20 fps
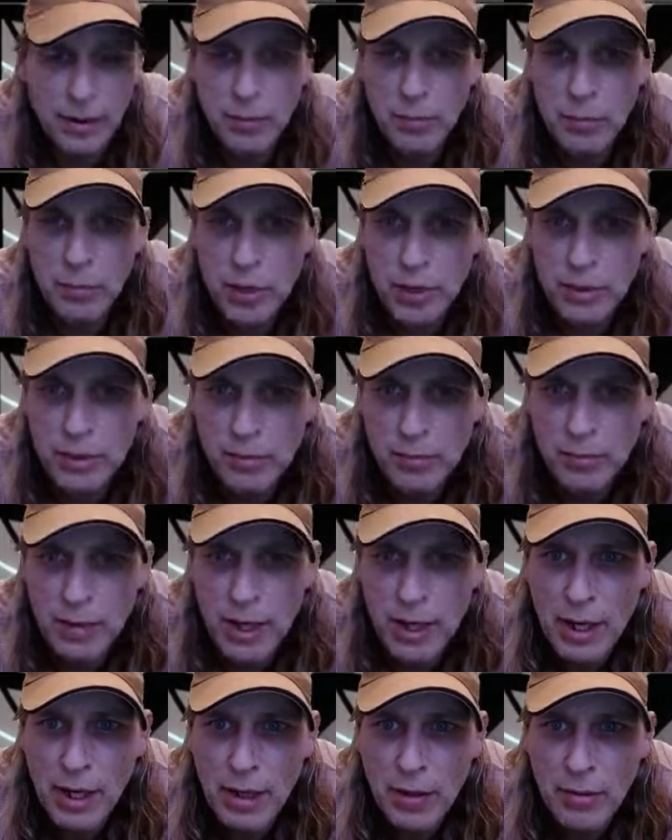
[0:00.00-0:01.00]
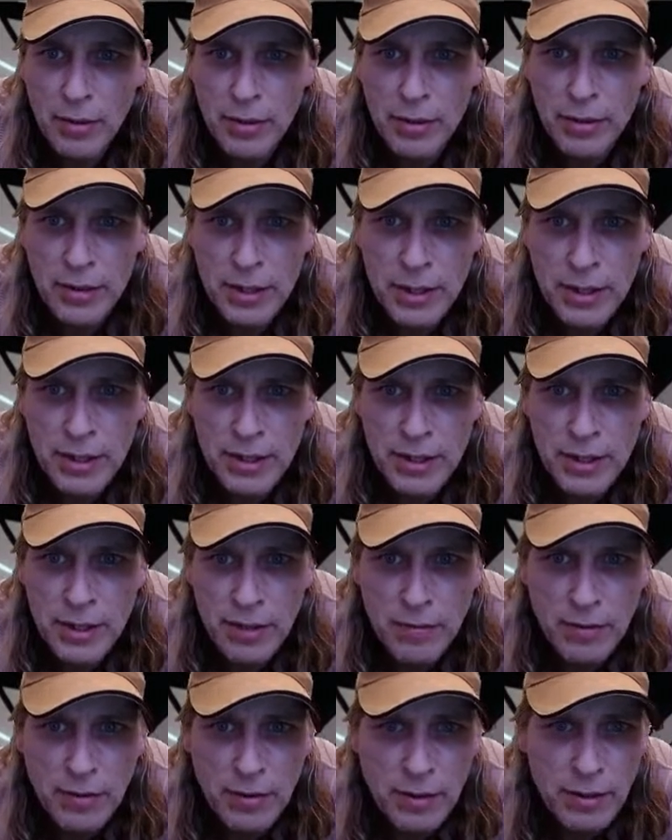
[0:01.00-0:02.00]
Mess around with these
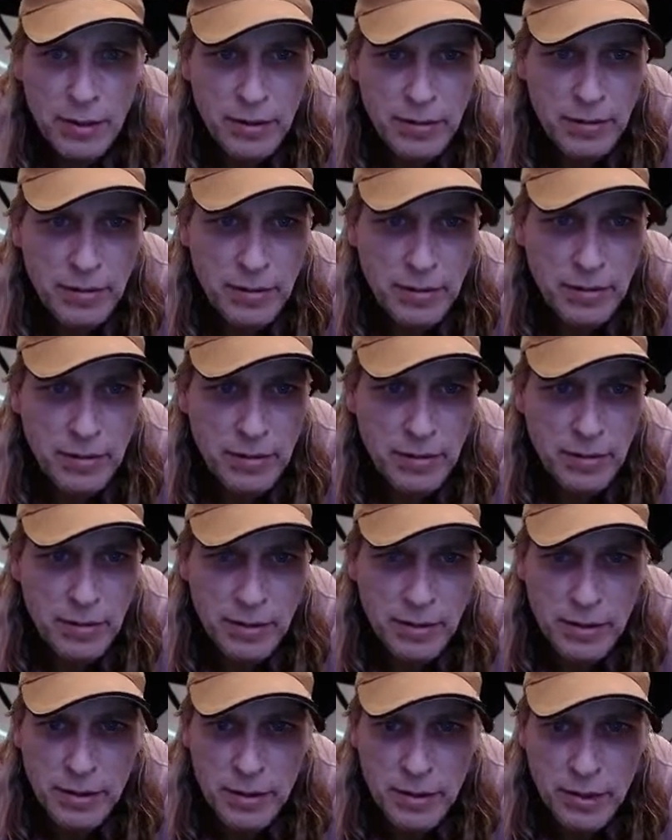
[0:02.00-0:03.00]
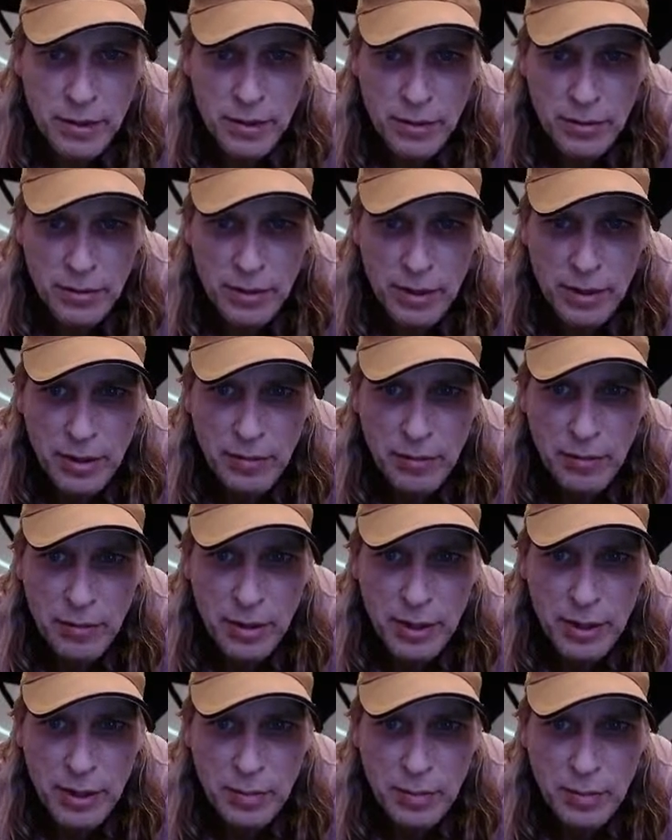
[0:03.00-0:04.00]
different, the different
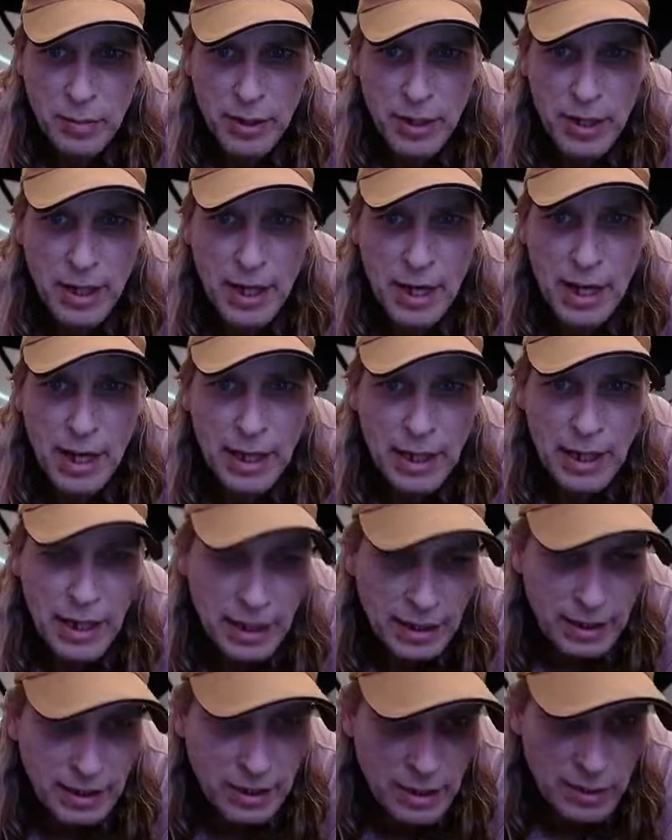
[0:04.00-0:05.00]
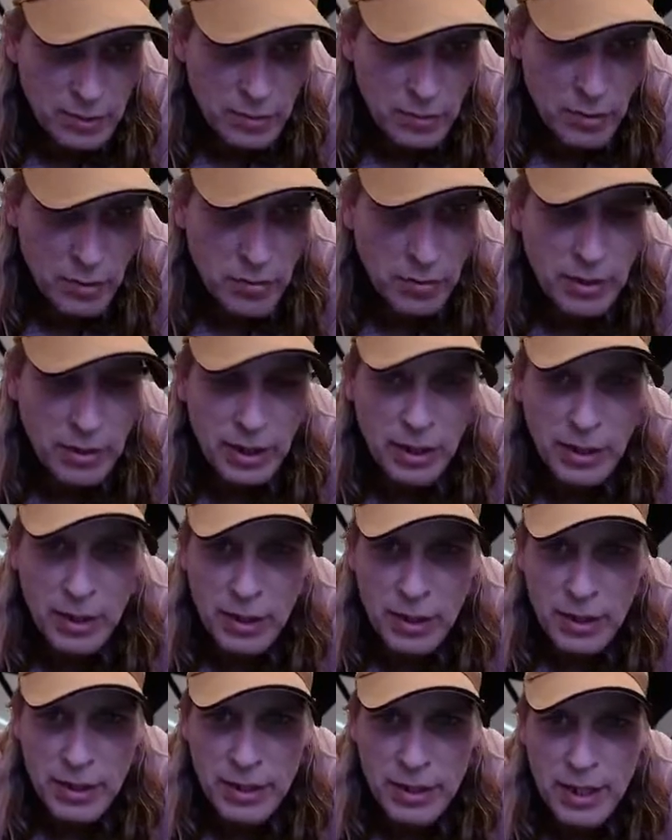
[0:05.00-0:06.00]
ways of putting it. I like this one
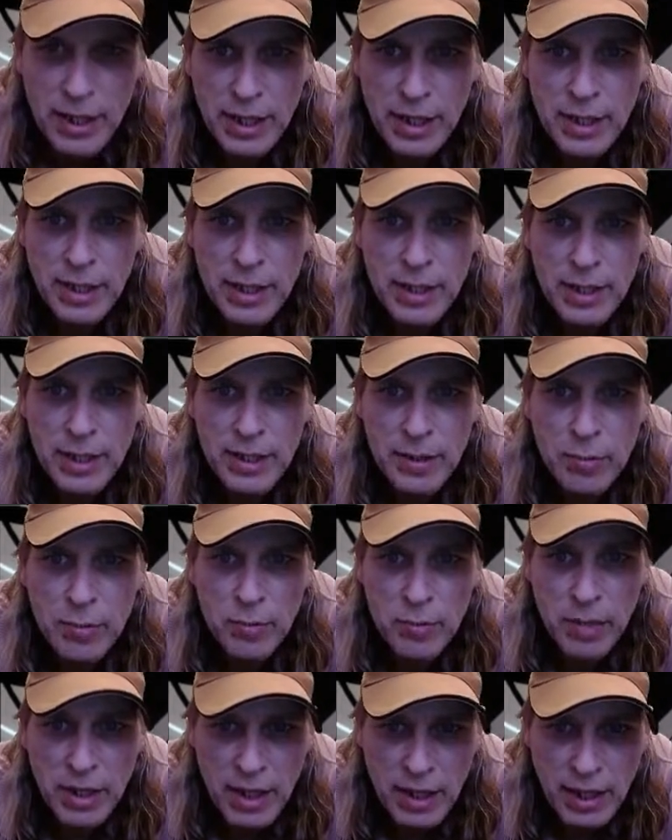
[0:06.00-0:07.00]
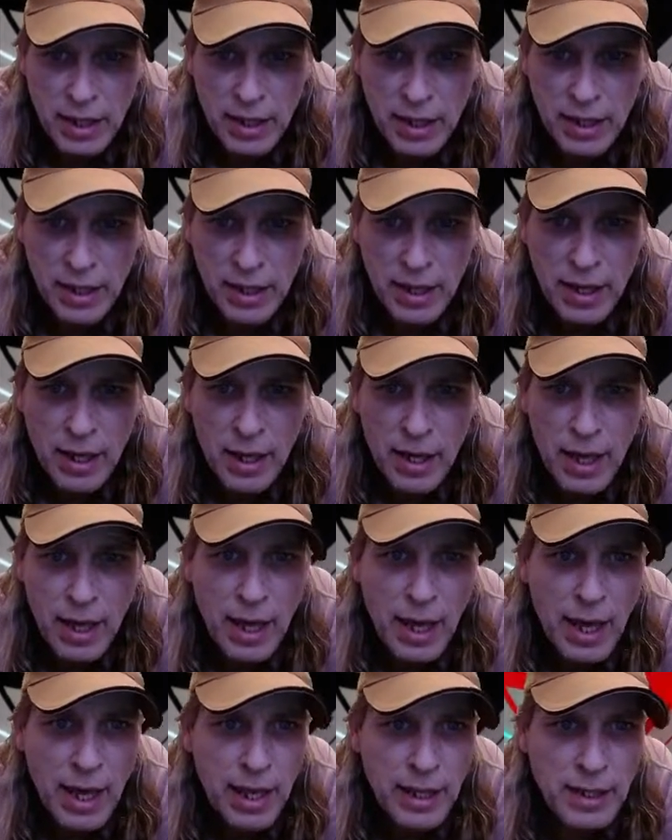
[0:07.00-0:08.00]
because it is big.
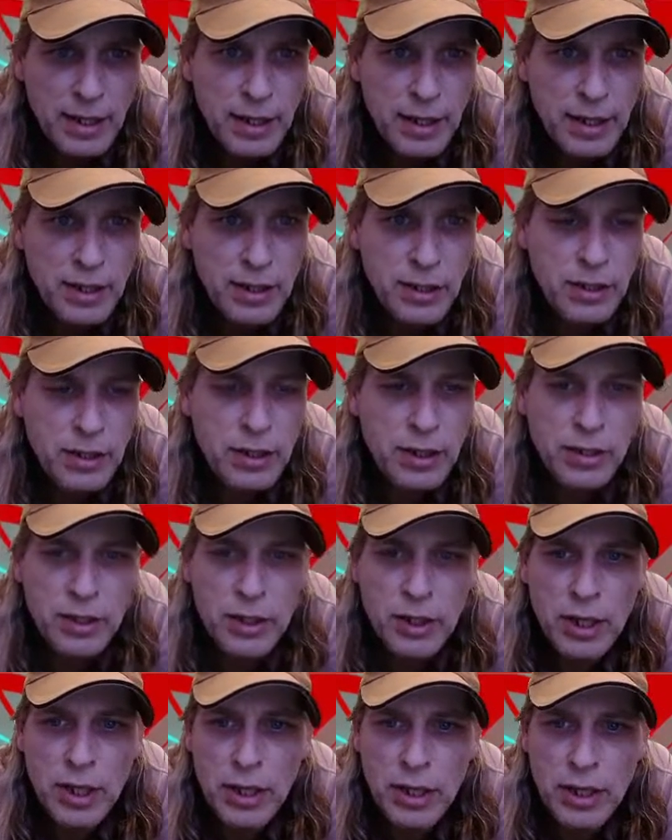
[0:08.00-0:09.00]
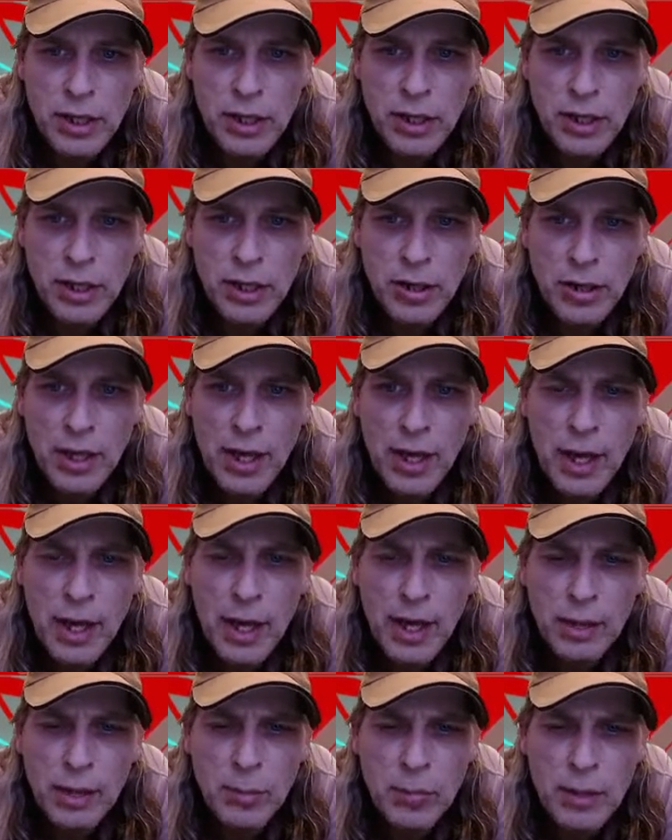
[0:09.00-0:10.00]
And then you can change,
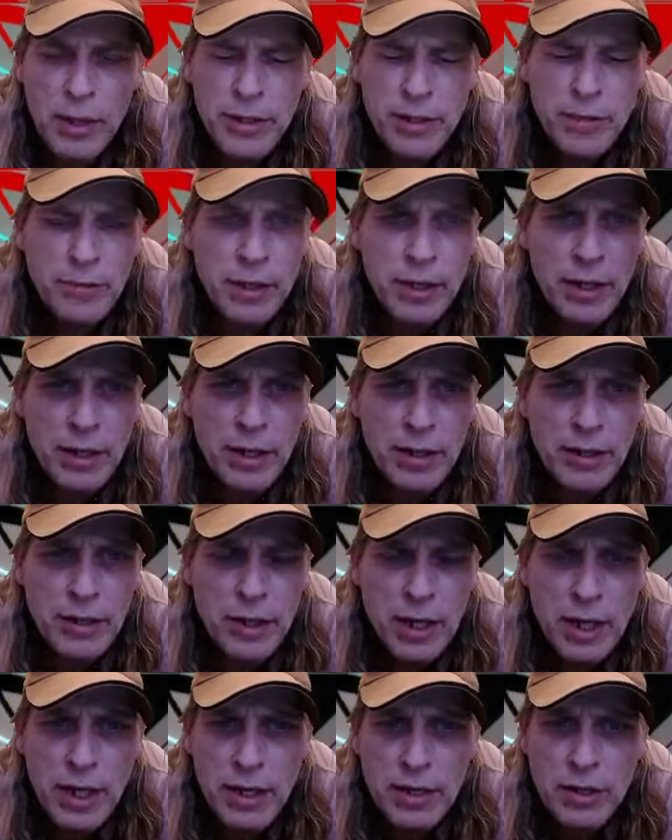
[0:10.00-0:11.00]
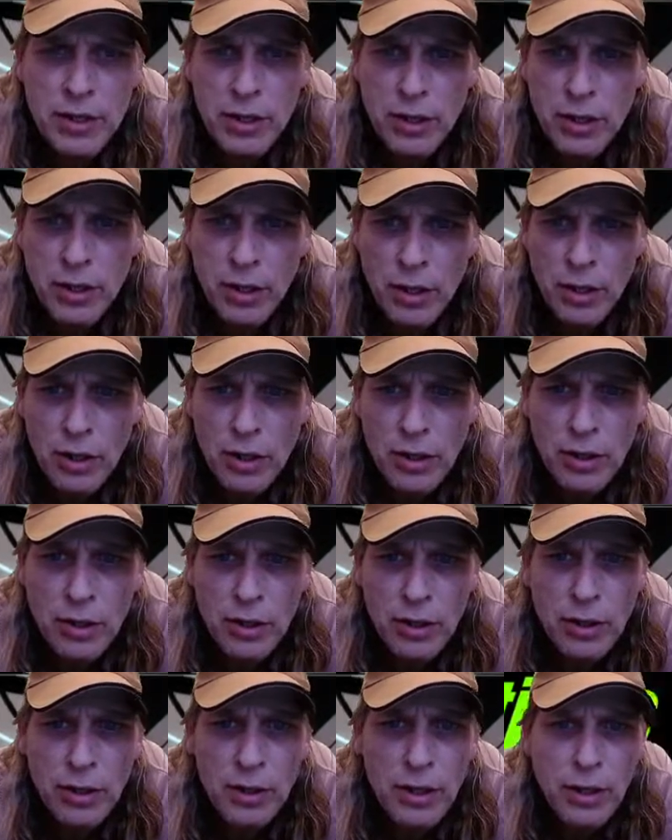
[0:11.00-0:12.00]
I can mess around and change the
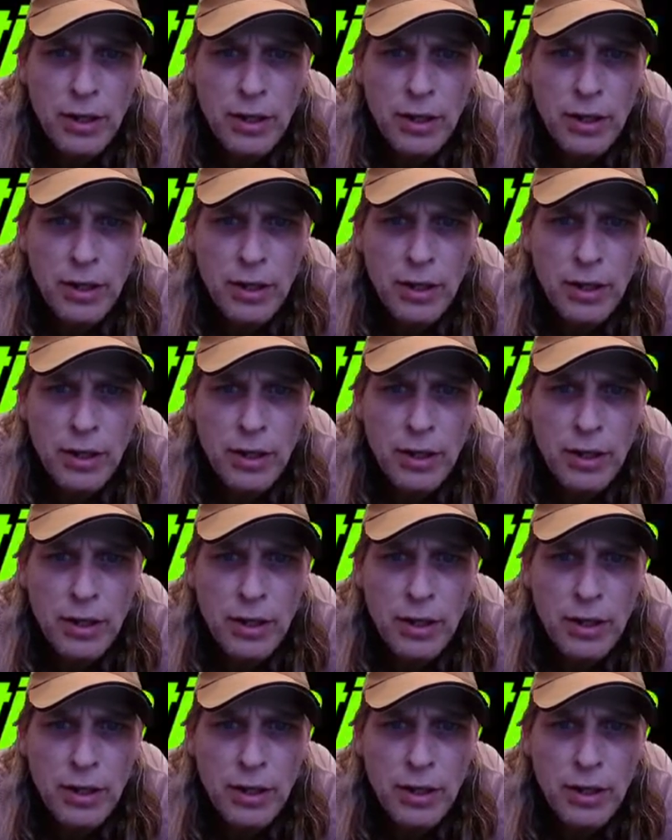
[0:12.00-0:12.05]
color.